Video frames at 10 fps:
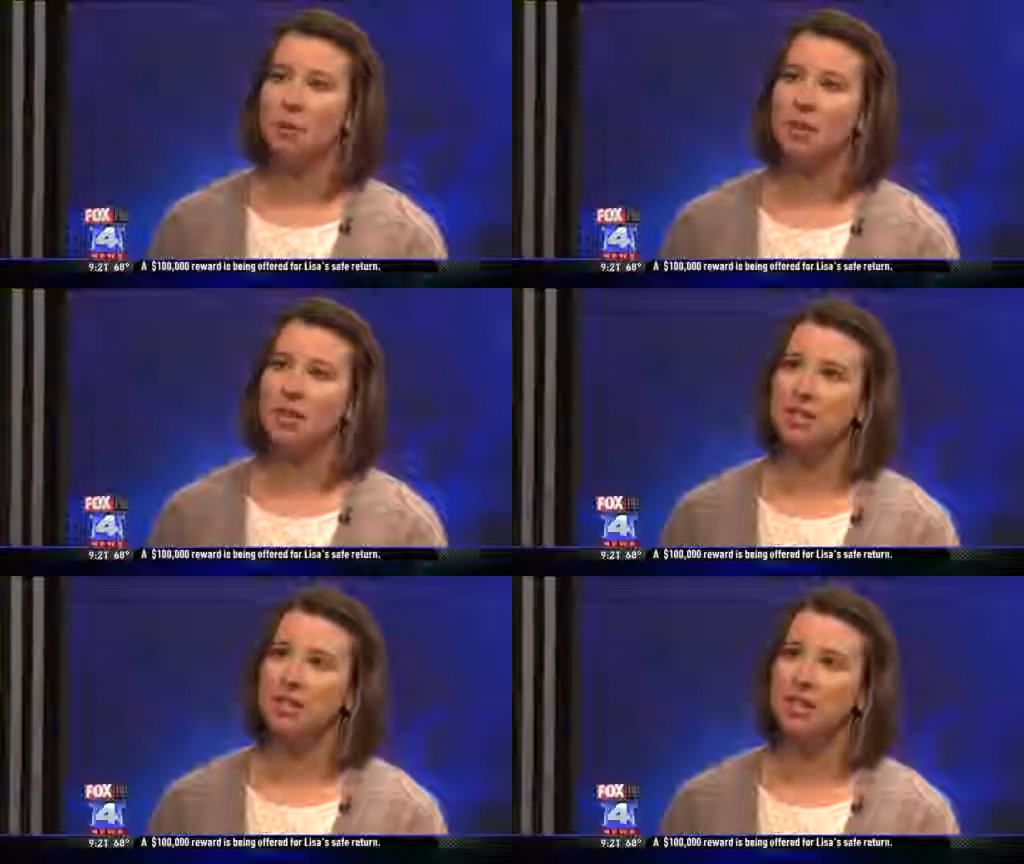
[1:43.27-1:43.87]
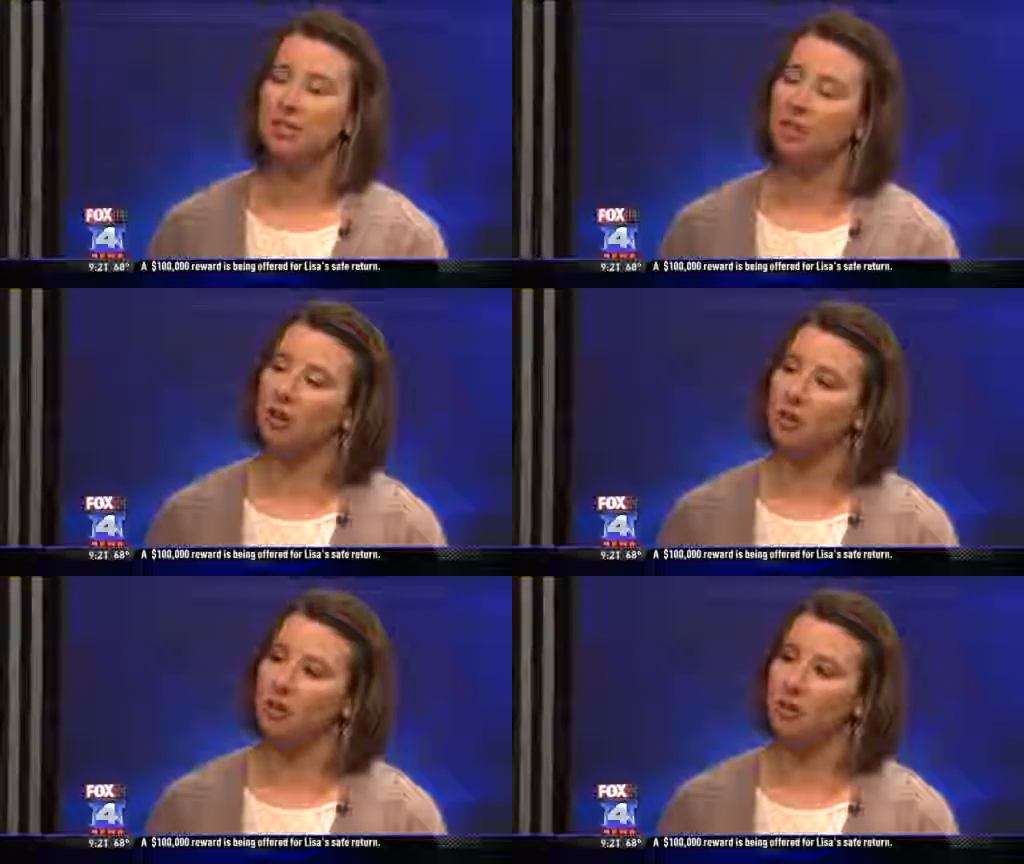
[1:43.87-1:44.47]
because even
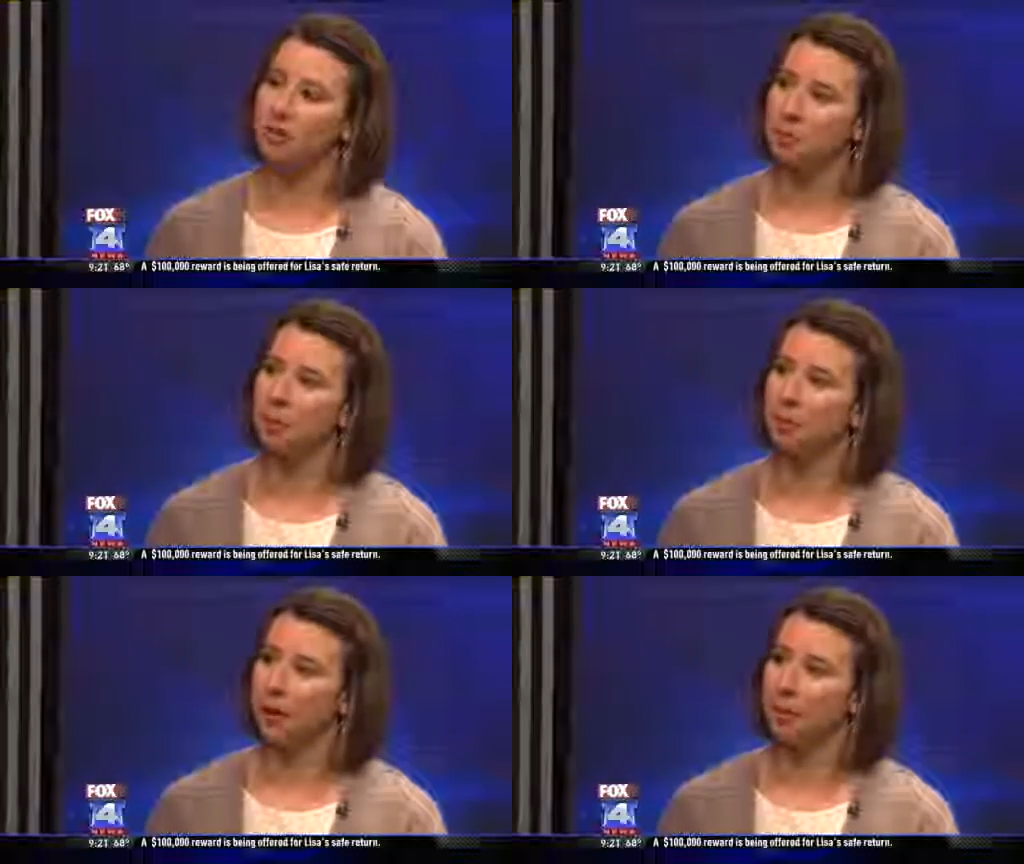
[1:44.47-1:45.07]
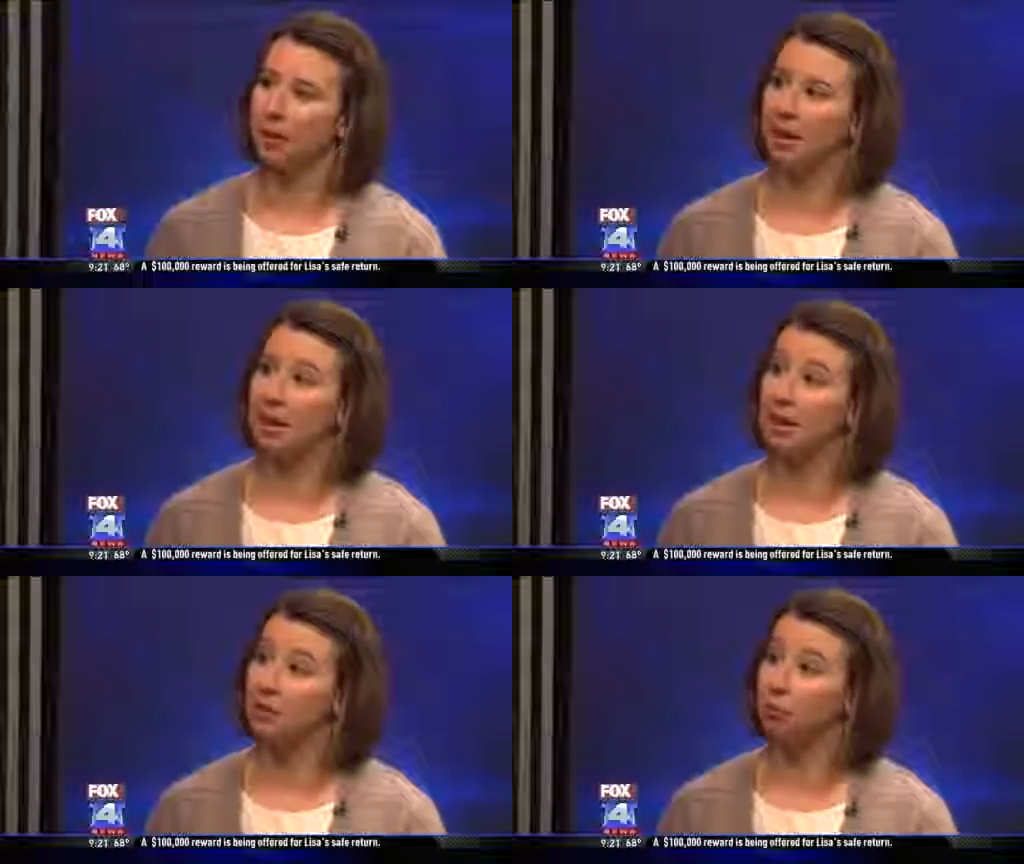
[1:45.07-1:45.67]
though children's programming
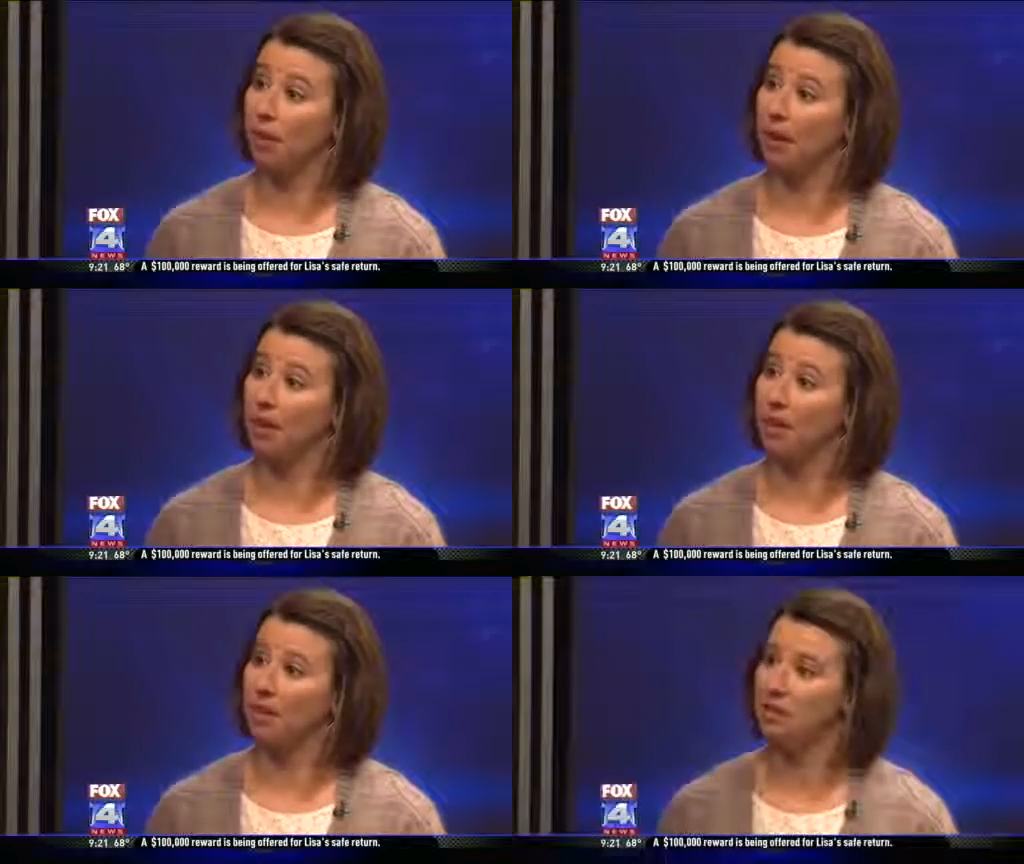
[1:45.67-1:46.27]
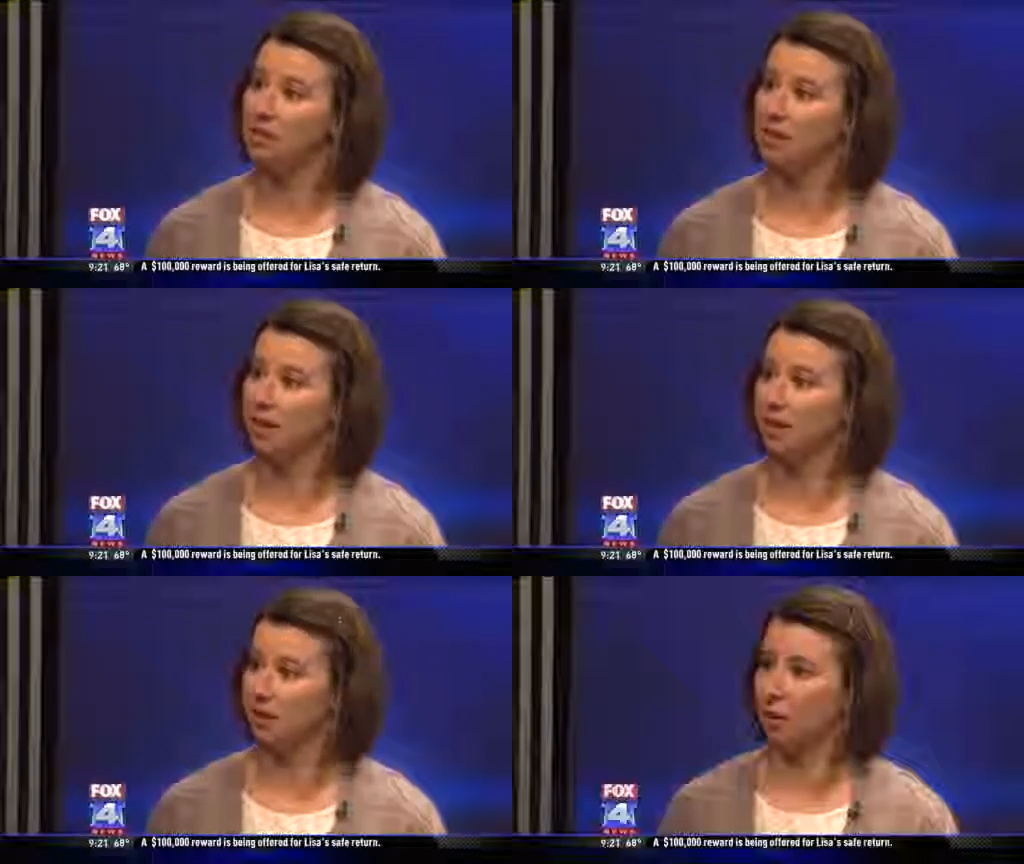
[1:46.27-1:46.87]
is rated, just
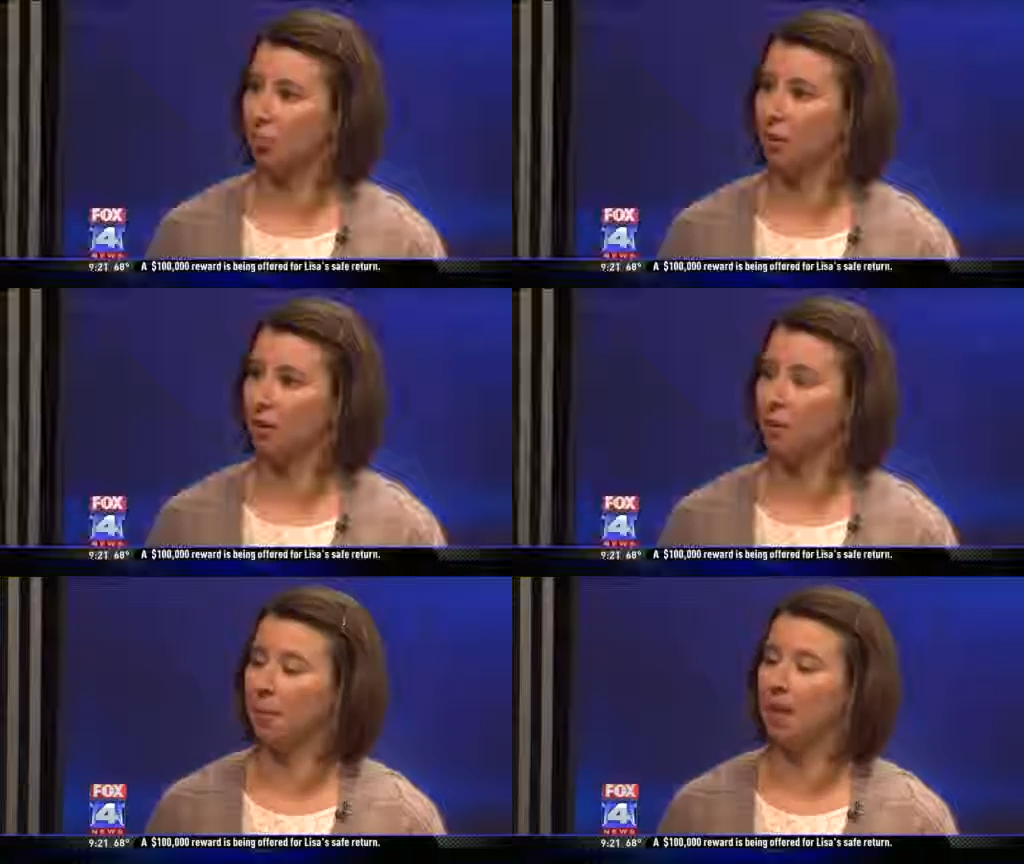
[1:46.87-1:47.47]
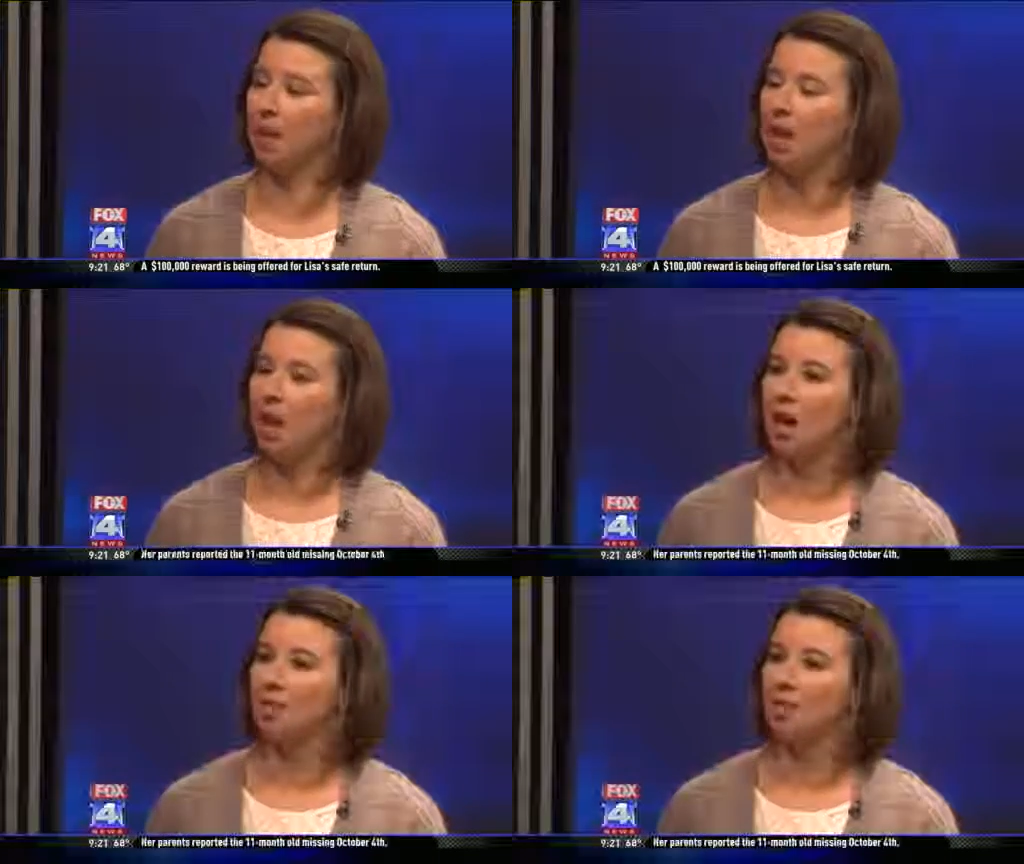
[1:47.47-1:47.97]
like adult programming,